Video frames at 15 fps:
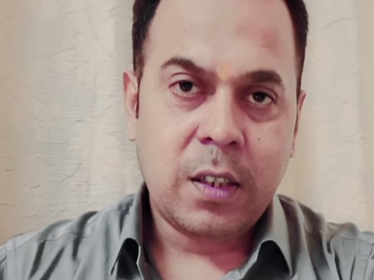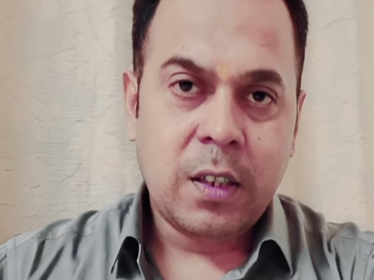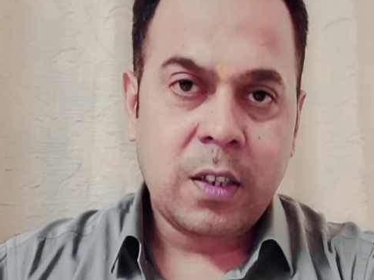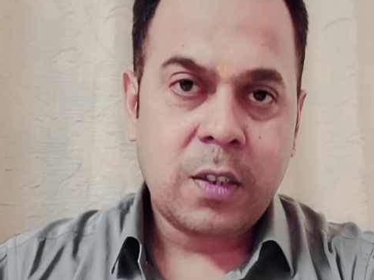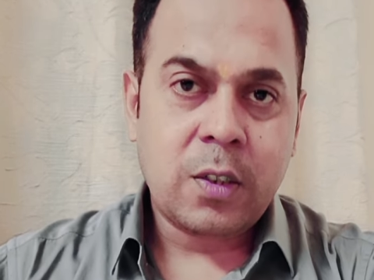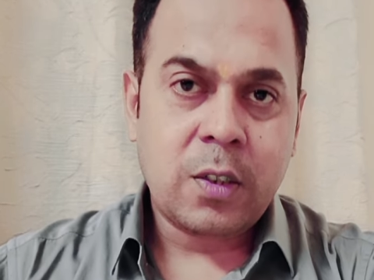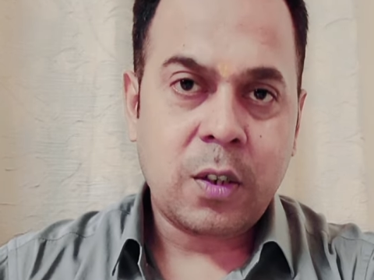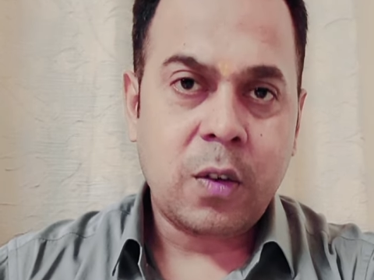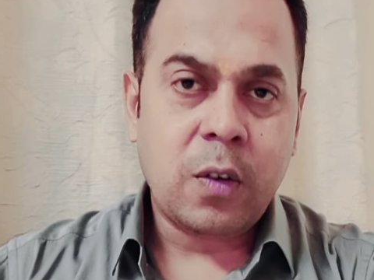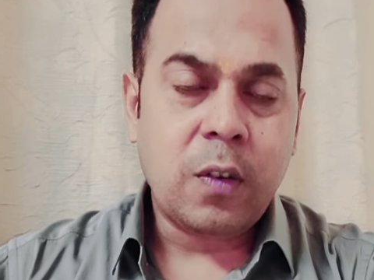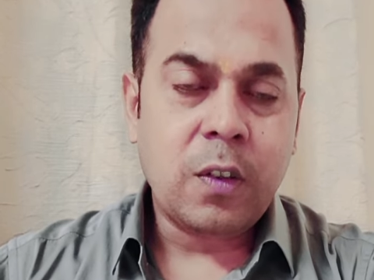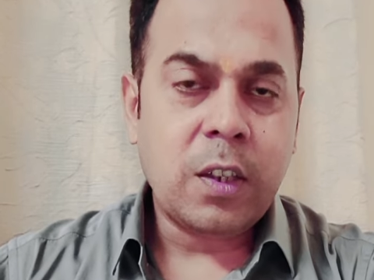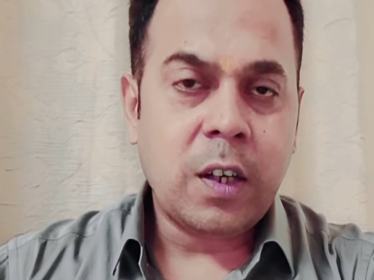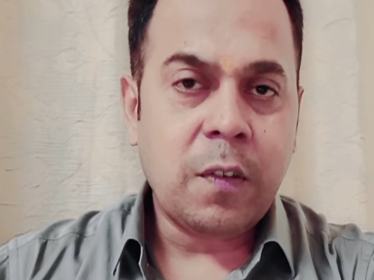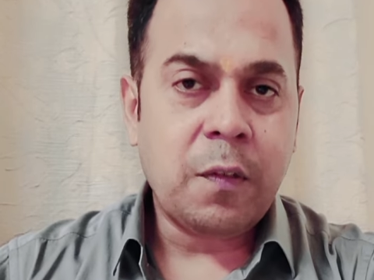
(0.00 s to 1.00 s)

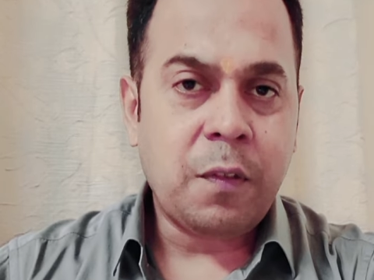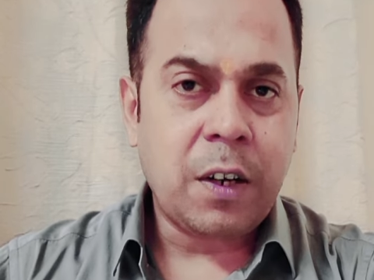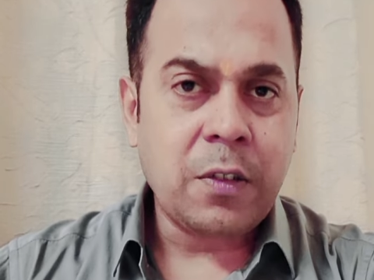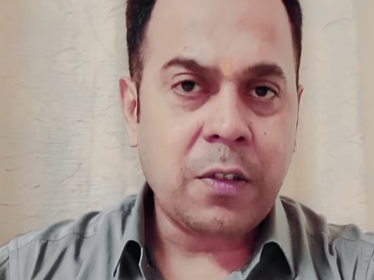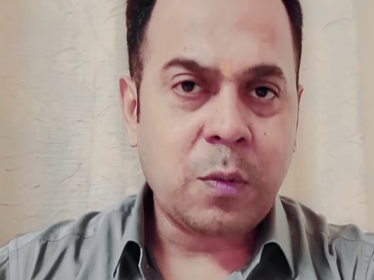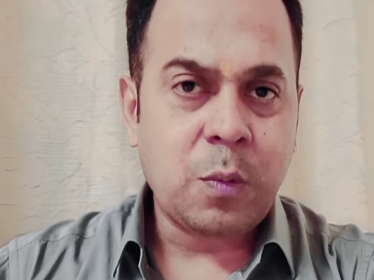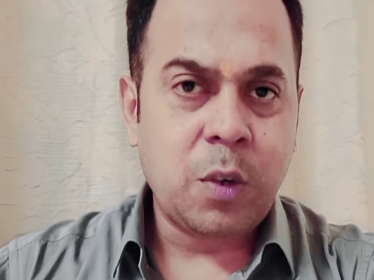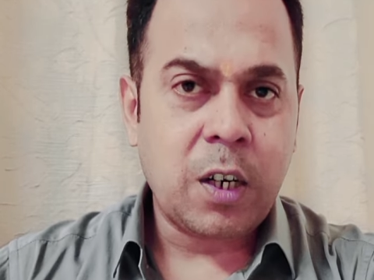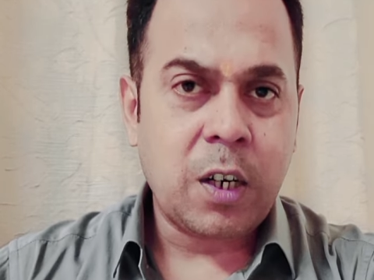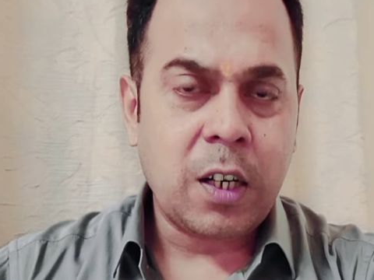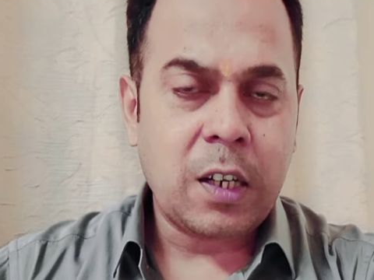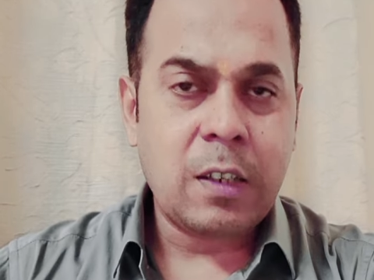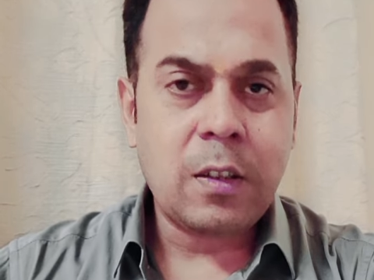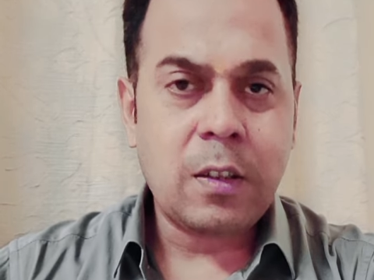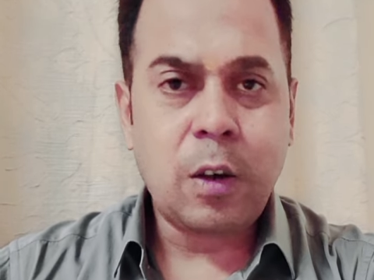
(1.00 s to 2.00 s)
So the first word
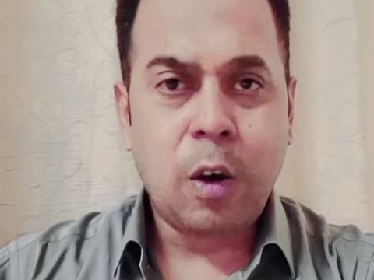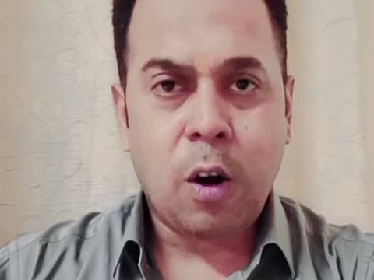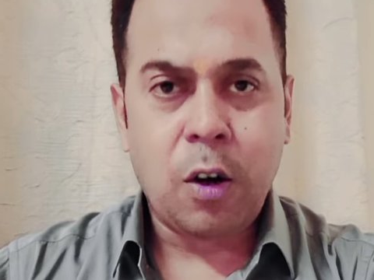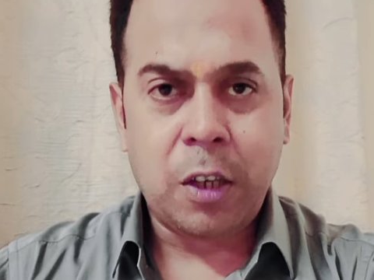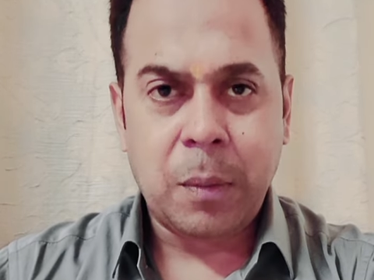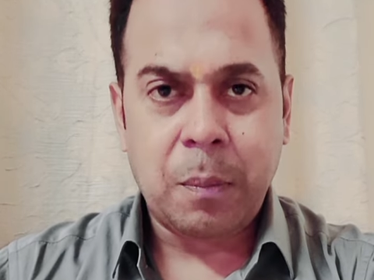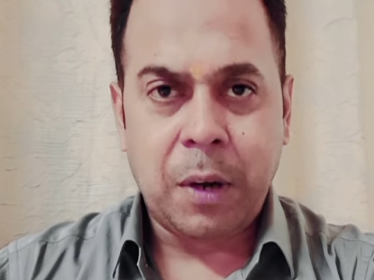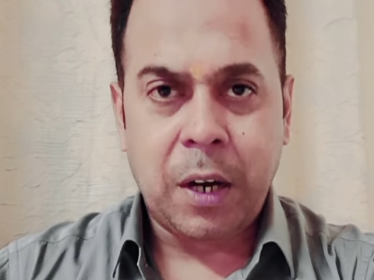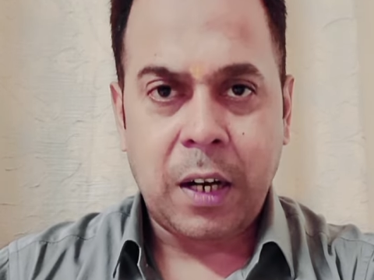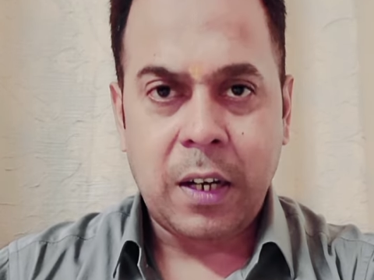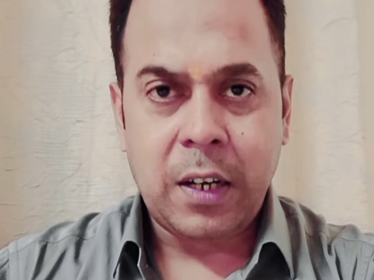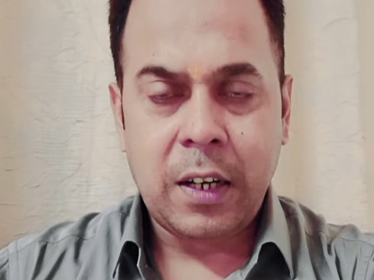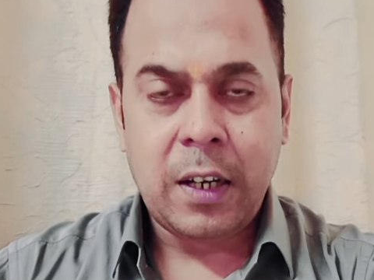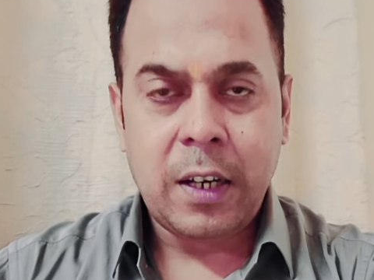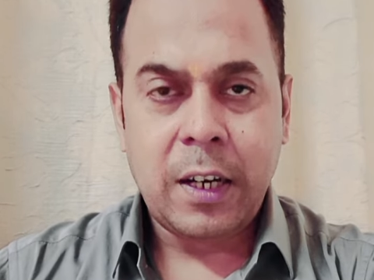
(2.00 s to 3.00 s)
is occupy.
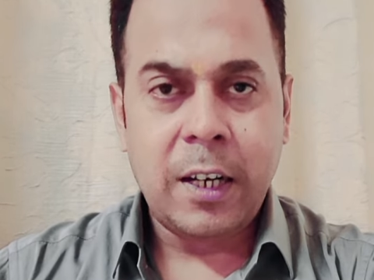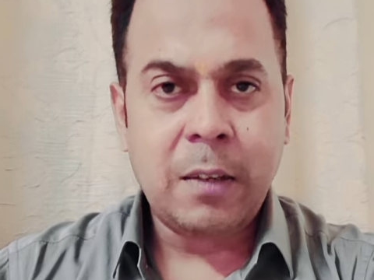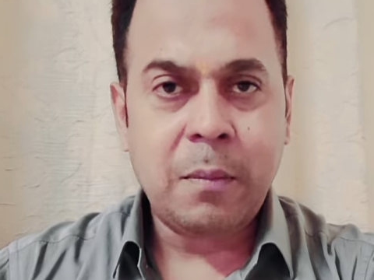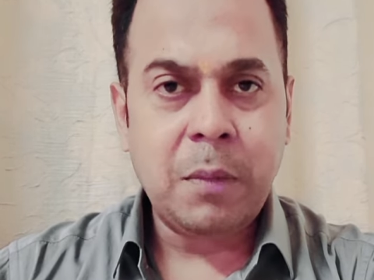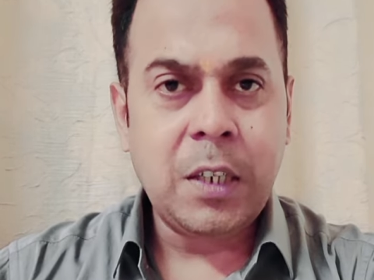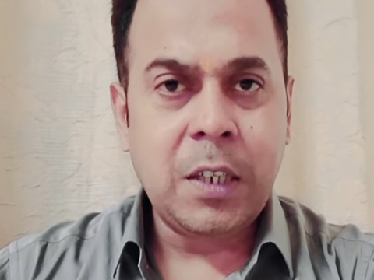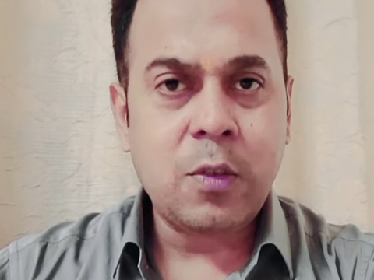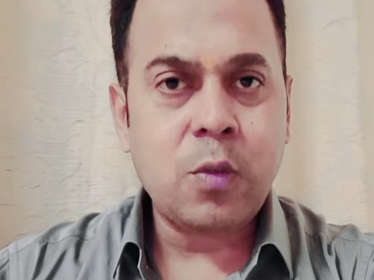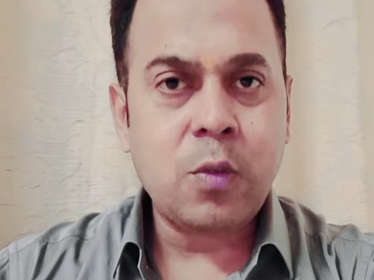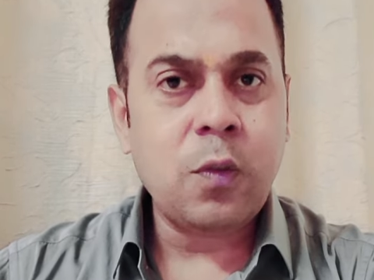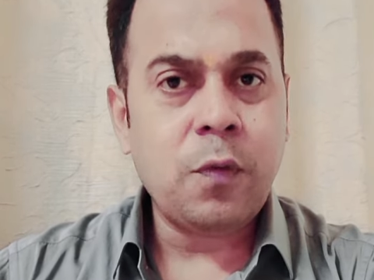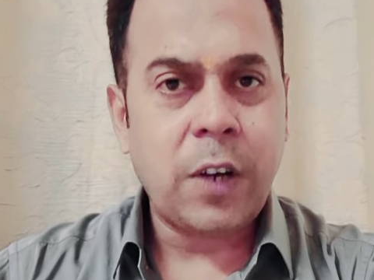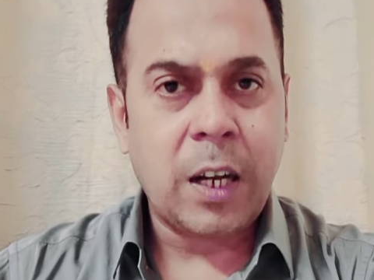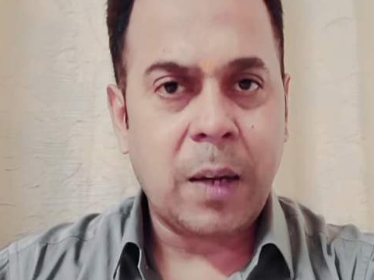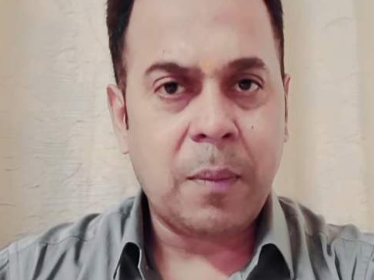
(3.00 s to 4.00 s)
It means to
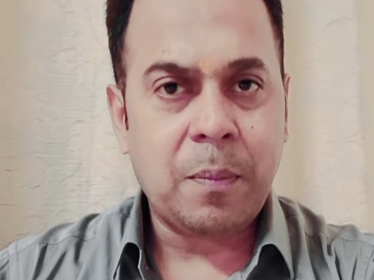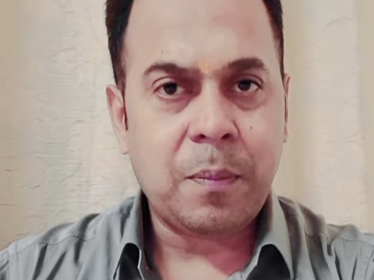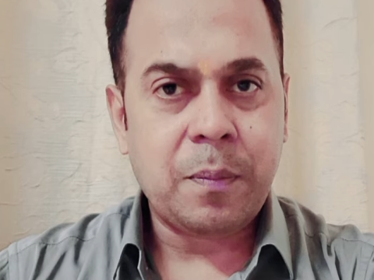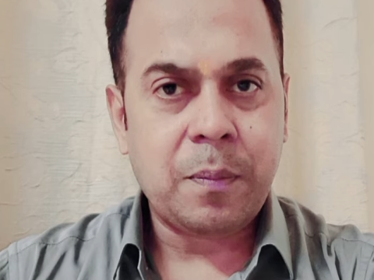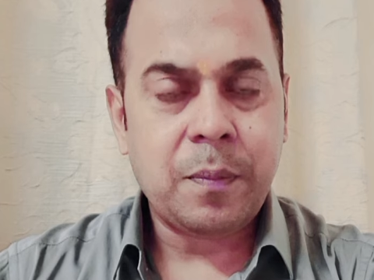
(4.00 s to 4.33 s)
fill up.